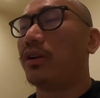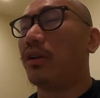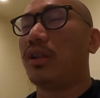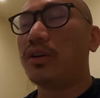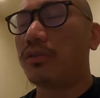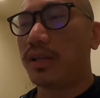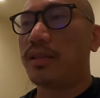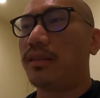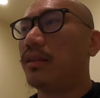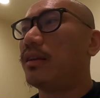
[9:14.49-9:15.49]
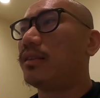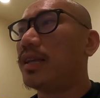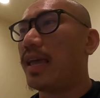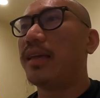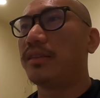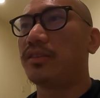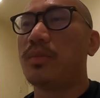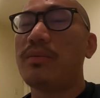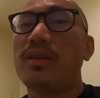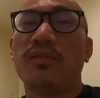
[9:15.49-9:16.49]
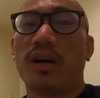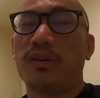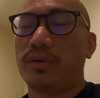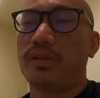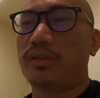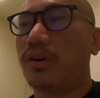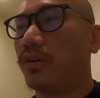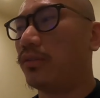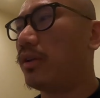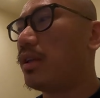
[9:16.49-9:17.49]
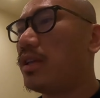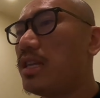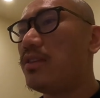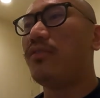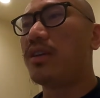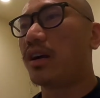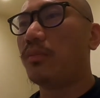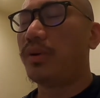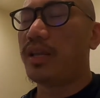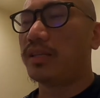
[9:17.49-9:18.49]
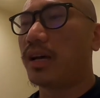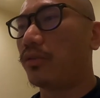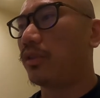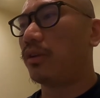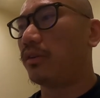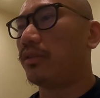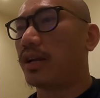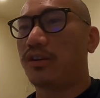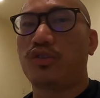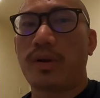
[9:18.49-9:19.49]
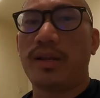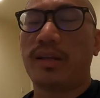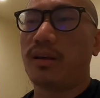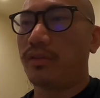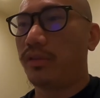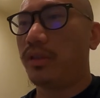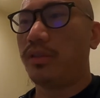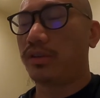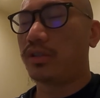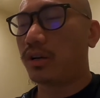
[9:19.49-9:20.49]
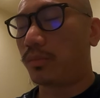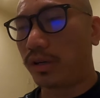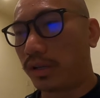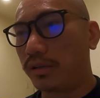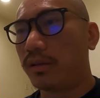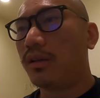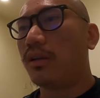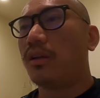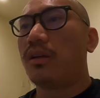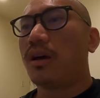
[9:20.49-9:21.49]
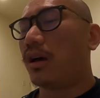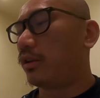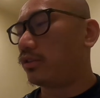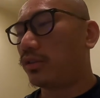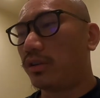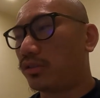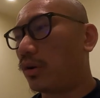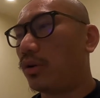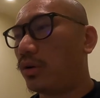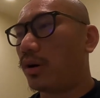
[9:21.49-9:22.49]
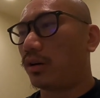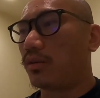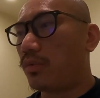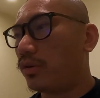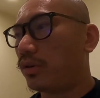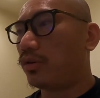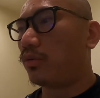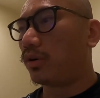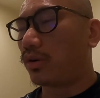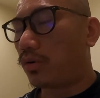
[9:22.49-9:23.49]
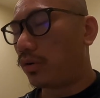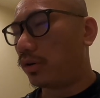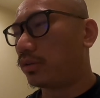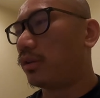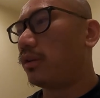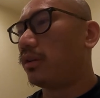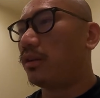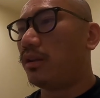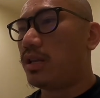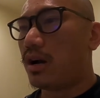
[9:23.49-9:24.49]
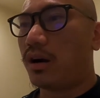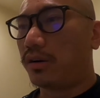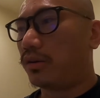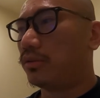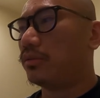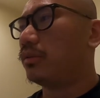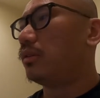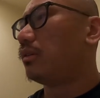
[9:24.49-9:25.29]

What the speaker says: are literally tens, maybe even hundreds of EV companies out there that I traded on in the stock market. There's Solo, Arcimoto, Workhorse, Li Auto,